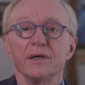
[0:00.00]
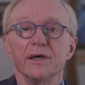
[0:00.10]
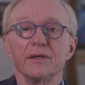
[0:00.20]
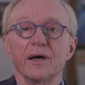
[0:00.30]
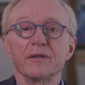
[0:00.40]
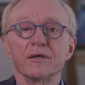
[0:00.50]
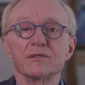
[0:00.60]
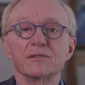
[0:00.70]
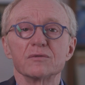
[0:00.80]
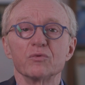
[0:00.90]
and
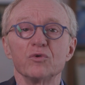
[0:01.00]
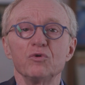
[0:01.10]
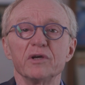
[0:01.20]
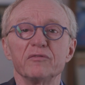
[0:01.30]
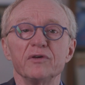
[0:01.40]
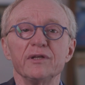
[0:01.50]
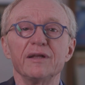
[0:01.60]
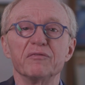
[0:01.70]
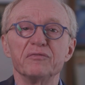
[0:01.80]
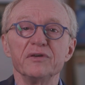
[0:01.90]
others with whom I feel an
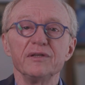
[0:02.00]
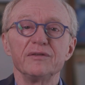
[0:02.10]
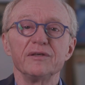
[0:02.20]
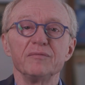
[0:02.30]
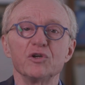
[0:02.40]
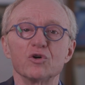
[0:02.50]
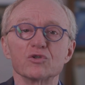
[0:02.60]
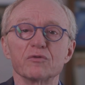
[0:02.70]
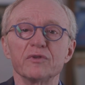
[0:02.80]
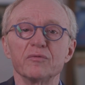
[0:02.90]
affinity because
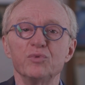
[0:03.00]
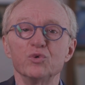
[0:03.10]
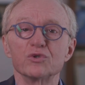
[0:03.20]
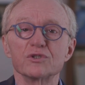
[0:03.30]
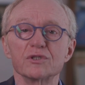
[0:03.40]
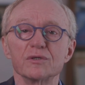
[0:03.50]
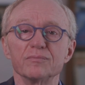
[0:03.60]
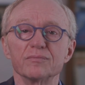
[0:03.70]
of their books.